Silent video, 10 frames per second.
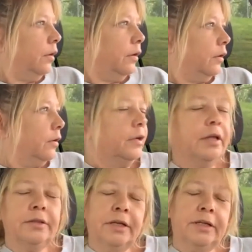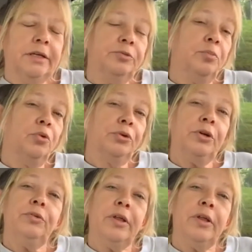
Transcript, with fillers: Oh, I think there's more to